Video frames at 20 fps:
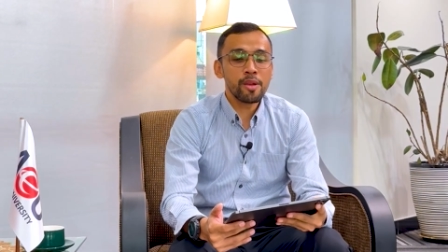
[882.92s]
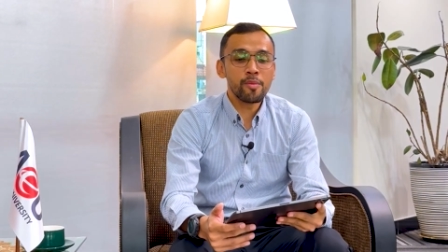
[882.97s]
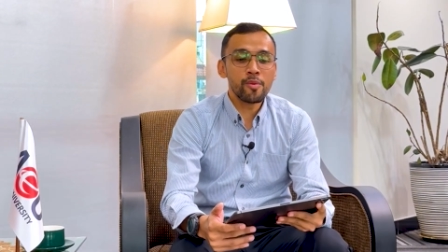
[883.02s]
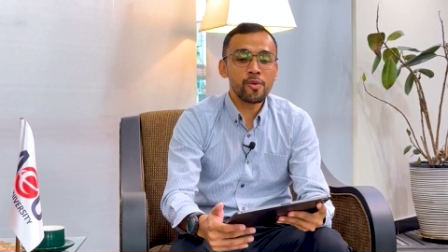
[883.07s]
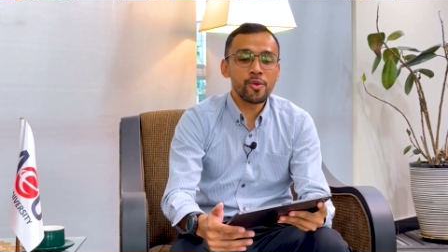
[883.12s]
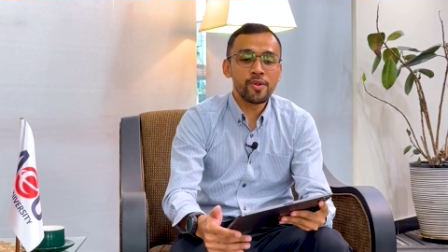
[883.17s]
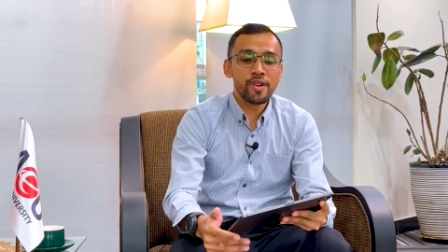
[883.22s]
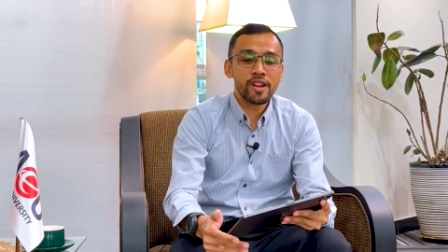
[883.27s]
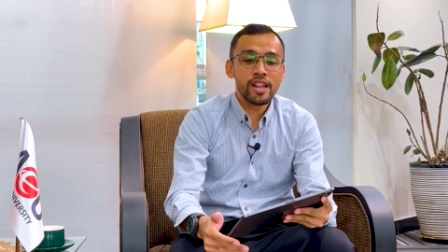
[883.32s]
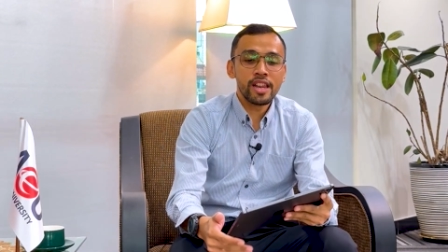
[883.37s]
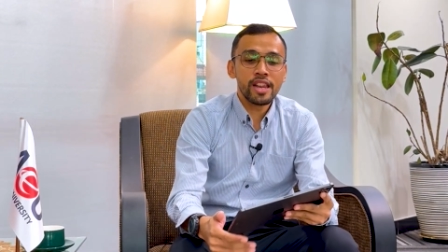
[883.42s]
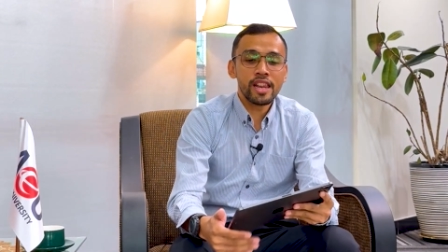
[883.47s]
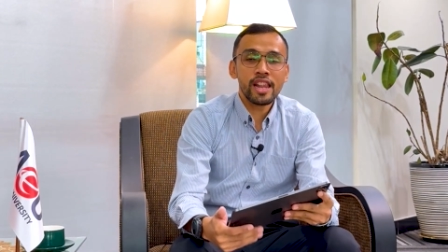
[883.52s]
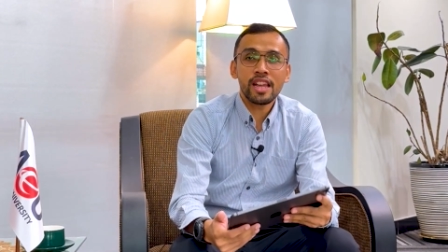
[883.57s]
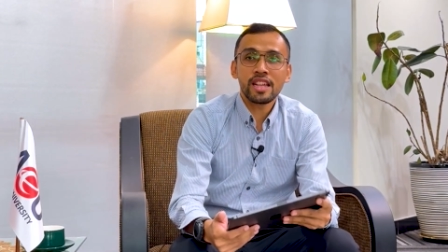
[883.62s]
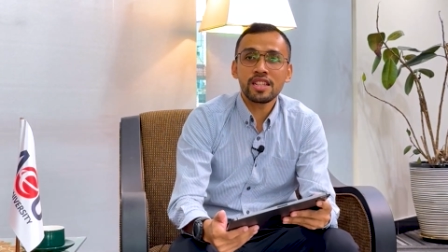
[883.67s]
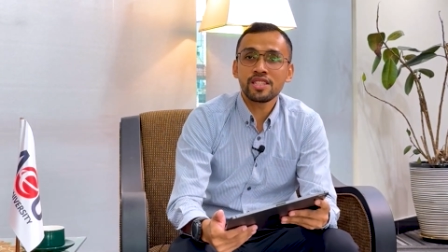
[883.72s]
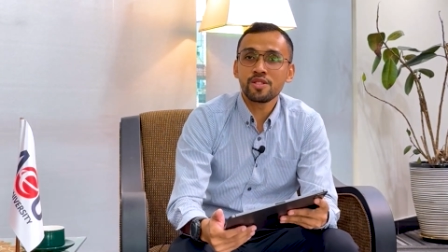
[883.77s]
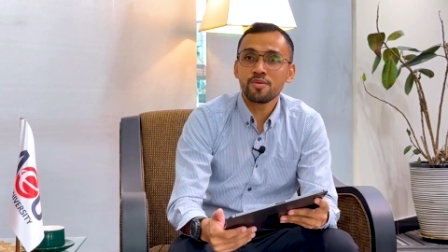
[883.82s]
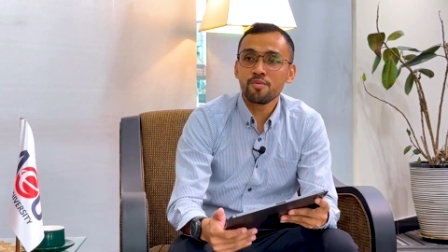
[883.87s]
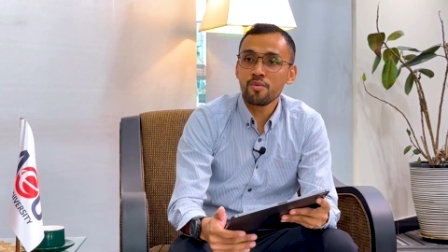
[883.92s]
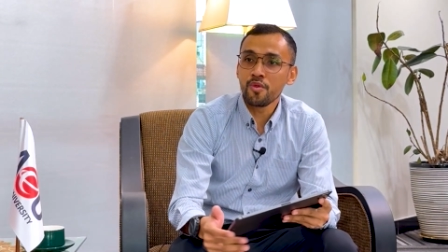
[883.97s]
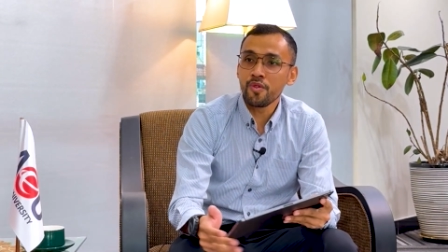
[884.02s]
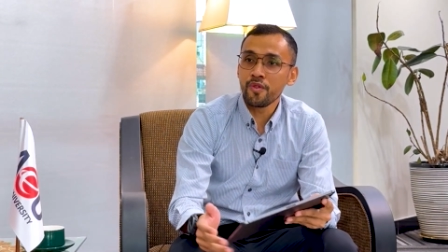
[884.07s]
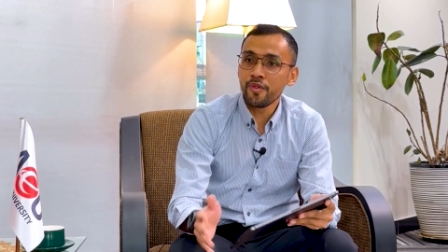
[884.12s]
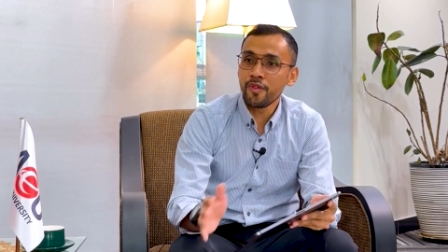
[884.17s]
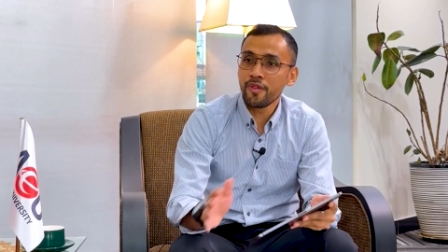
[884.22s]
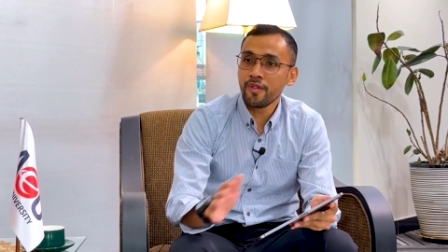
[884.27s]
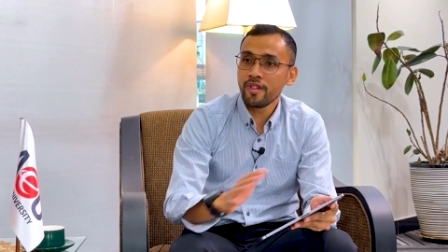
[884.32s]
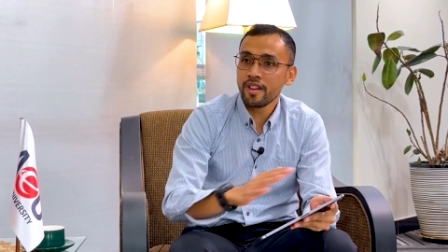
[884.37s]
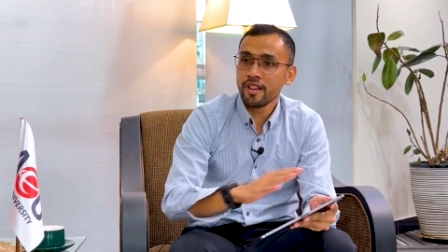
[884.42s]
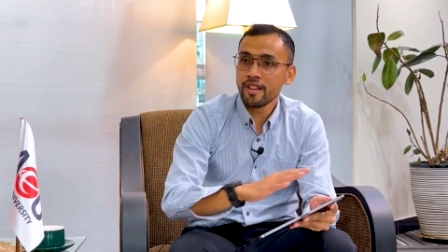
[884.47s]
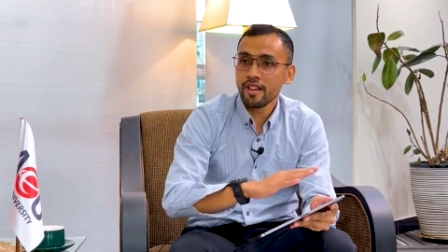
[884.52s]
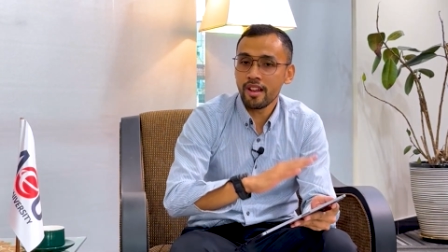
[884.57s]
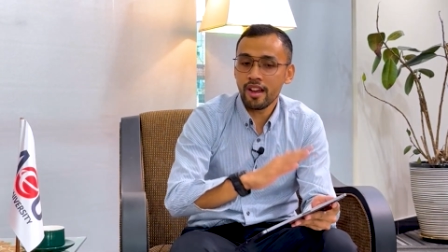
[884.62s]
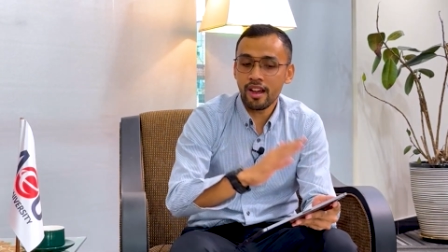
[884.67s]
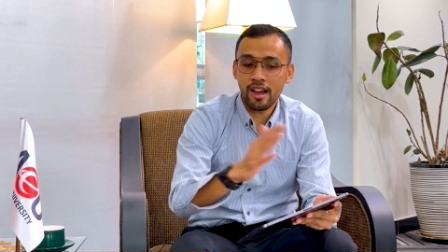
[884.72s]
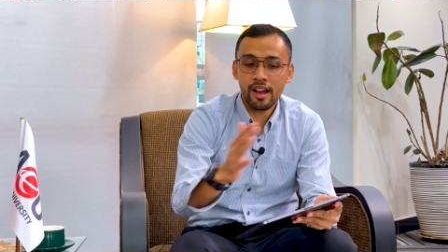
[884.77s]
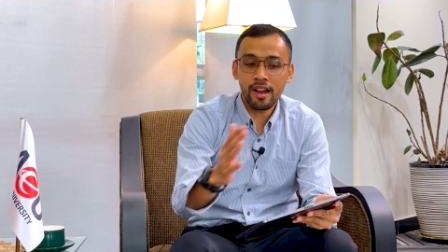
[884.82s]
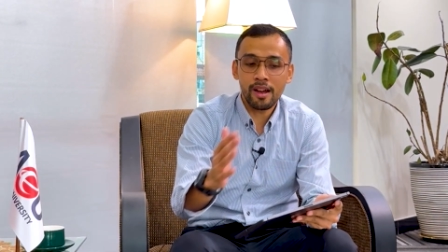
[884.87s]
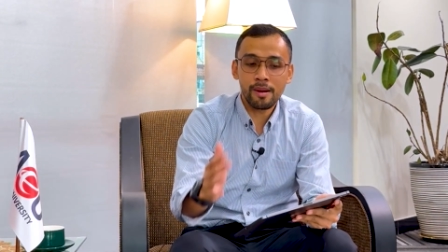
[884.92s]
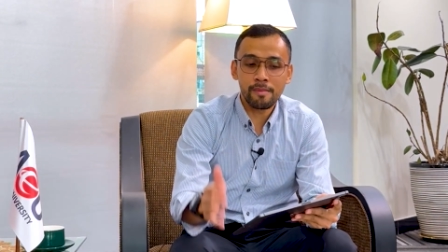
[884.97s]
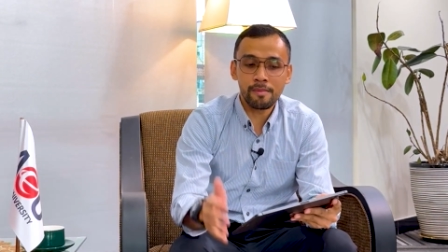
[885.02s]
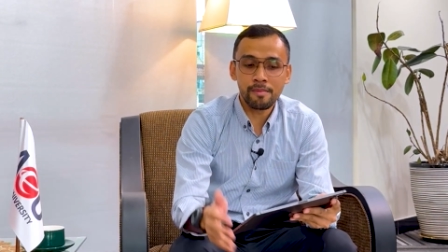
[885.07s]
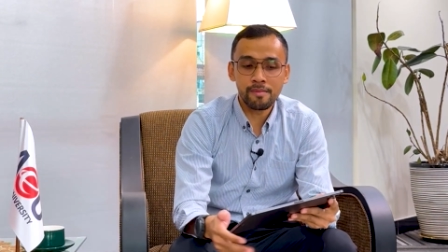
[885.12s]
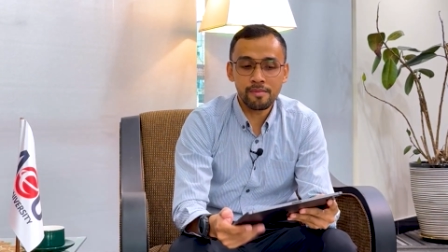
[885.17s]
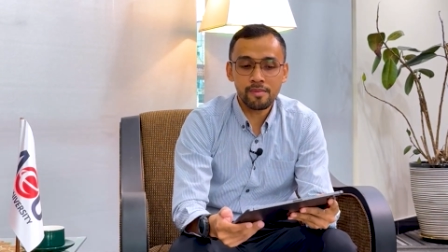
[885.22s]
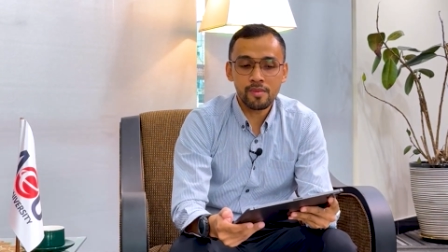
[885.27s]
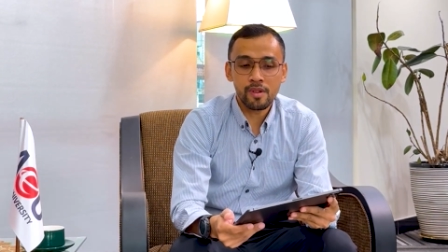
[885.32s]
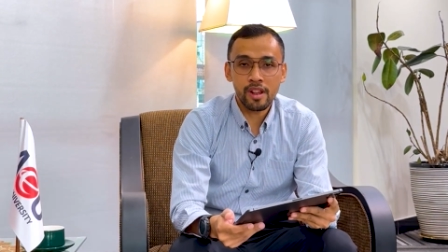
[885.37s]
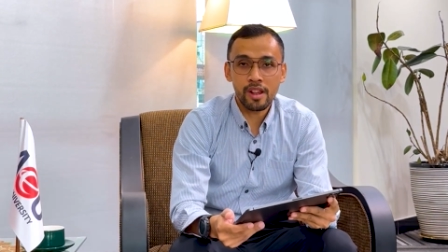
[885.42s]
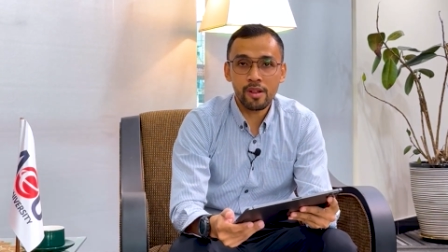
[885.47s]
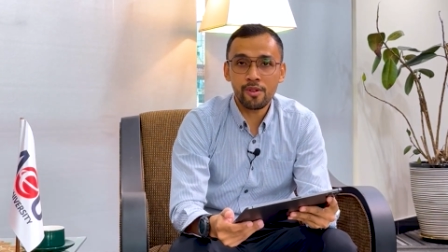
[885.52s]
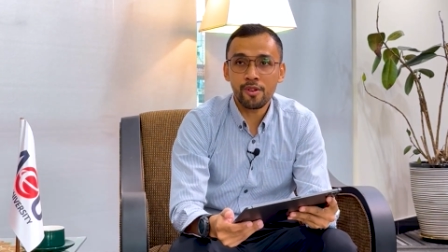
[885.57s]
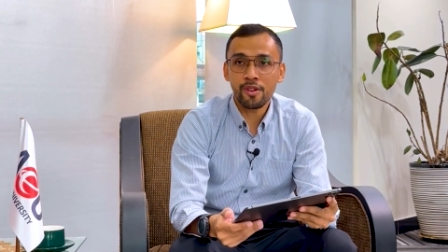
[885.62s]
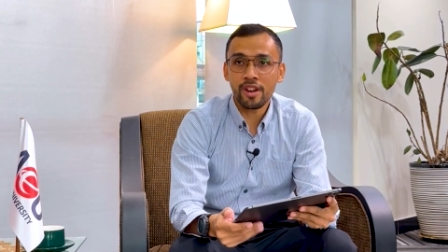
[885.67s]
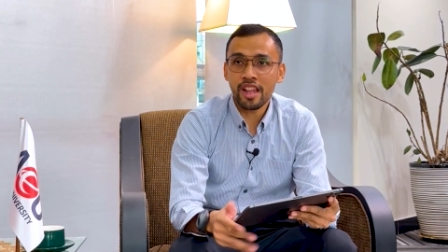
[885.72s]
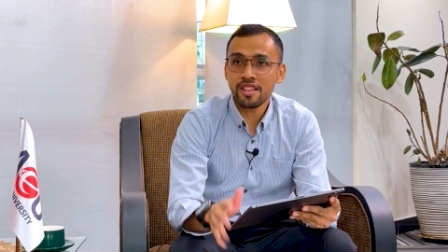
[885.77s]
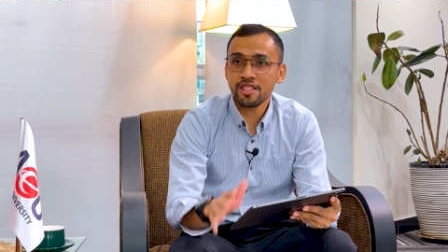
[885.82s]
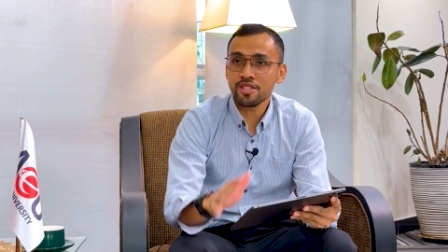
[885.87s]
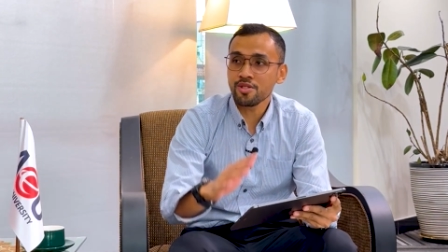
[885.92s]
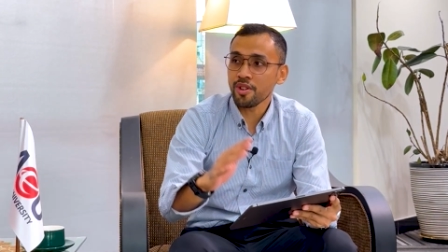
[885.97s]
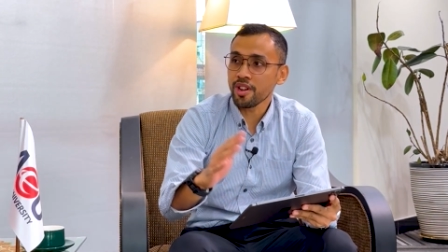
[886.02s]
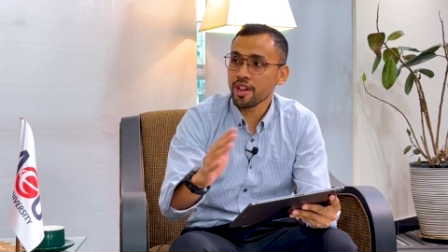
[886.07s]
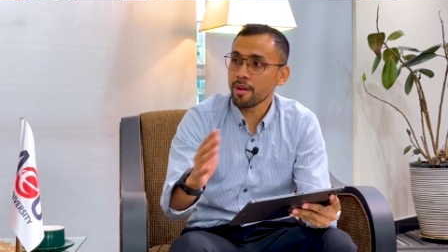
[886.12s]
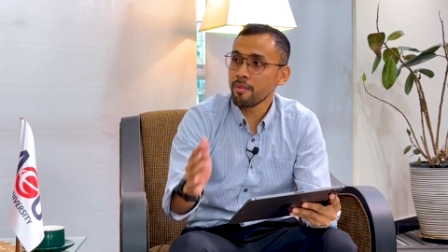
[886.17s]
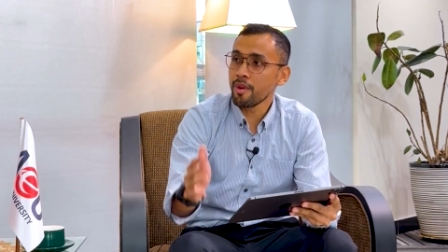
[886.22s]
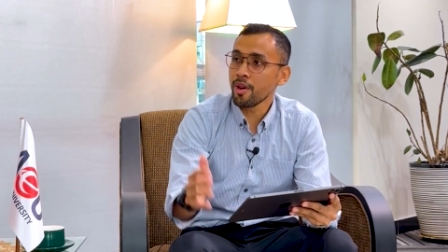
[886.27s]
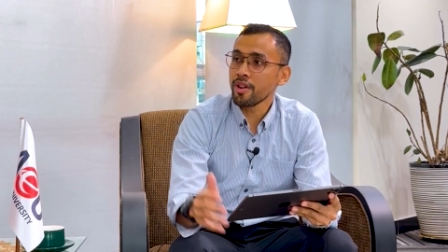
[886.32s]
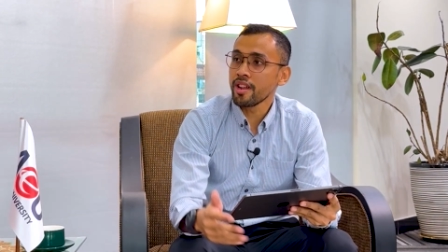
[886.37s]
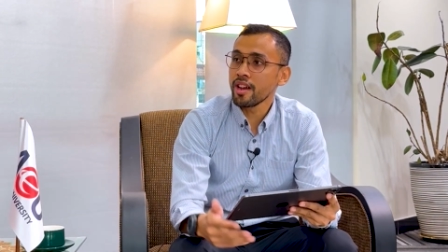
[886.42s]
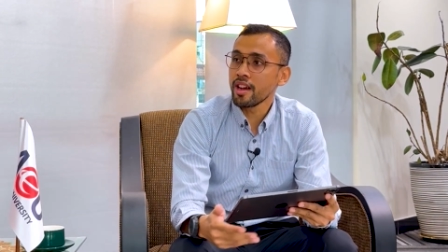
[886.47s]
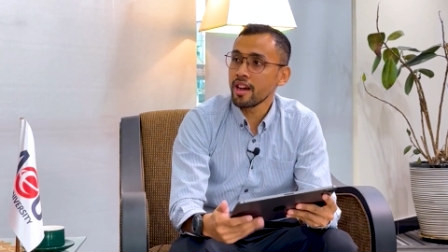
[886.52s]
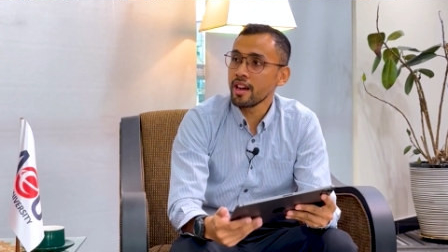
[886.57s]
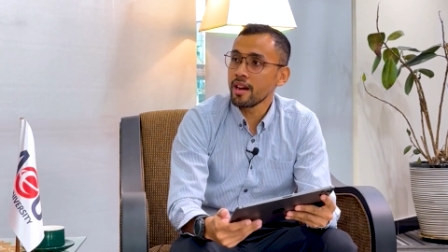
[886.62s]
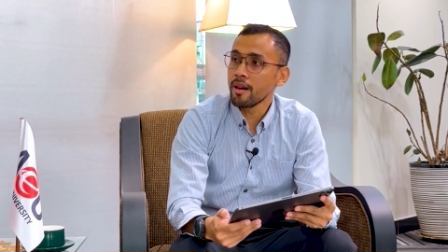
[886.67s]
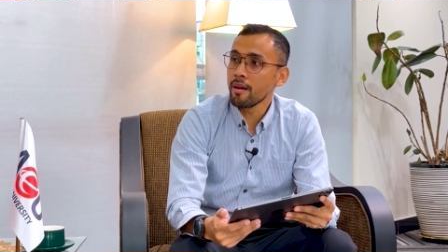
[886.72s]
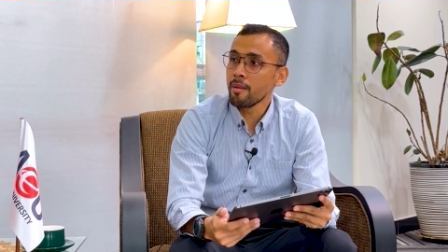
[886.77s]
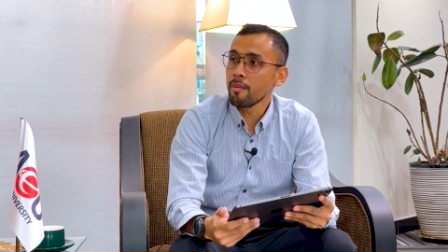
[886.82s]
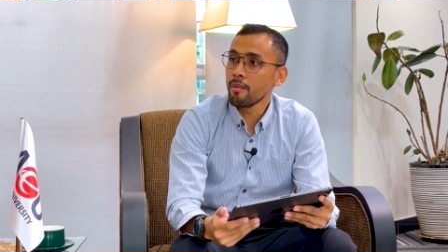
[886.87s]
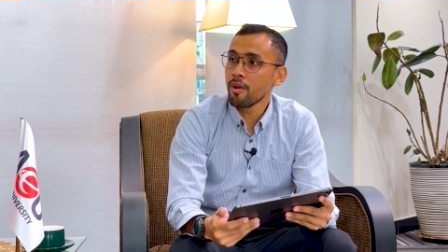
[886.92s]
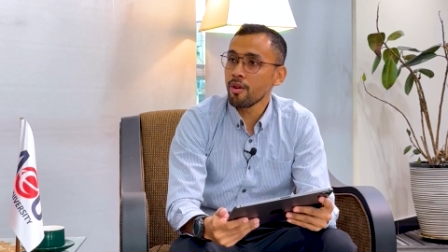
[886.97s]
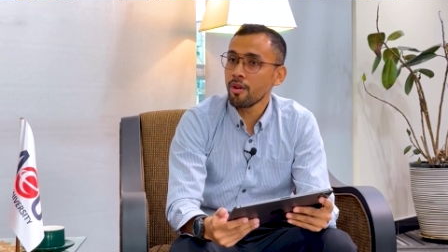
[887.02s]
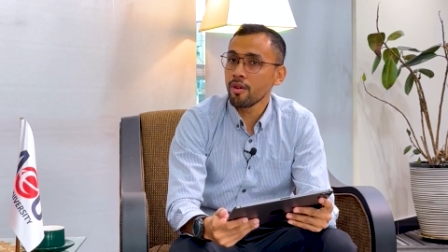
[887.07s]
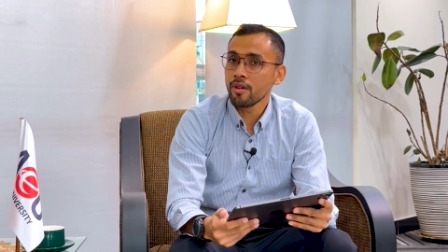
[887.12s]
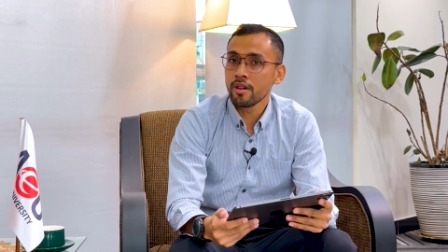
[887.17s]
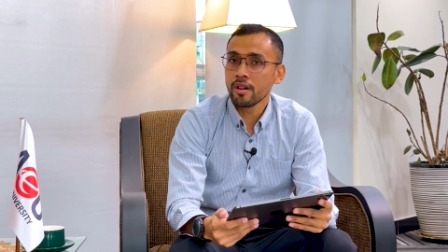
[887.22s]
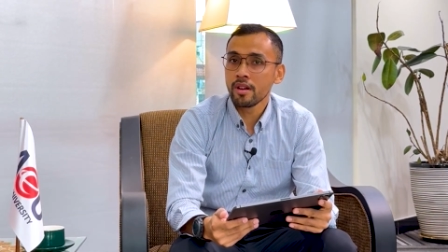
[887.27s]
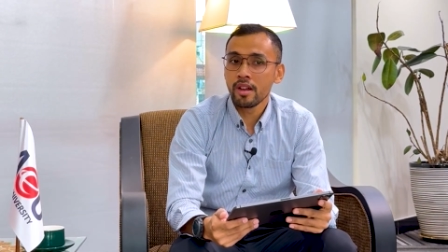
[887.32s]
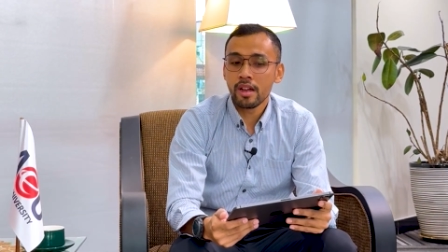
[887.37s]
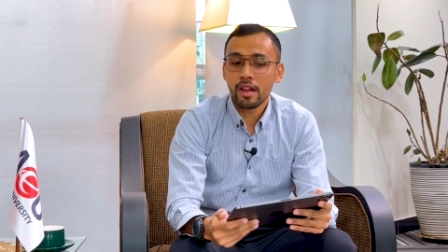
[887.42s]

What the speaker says: Ibu, let's move. Let's talk about a more